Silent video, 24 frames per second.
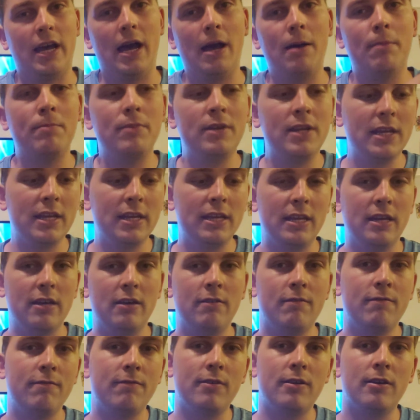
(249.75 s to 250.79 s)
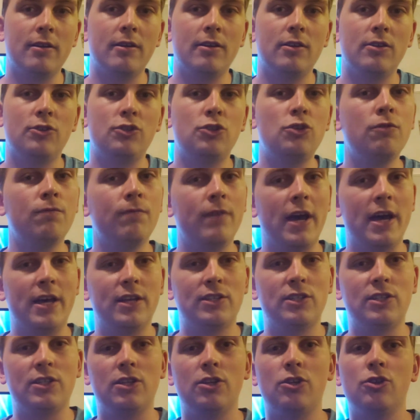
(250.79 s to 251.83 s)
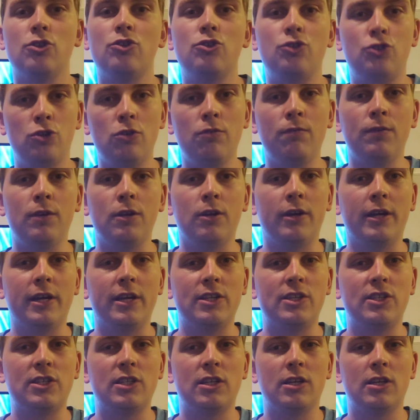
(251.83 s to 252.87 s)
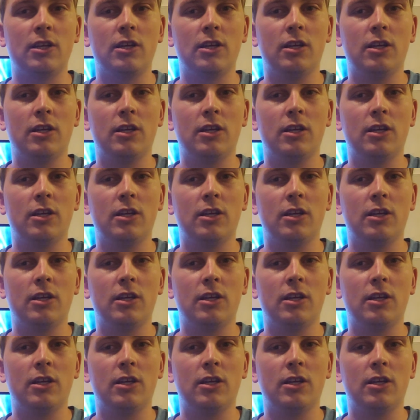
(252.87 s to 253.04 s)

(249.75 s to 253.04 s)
I'm gonna give Too Fast, Too Furious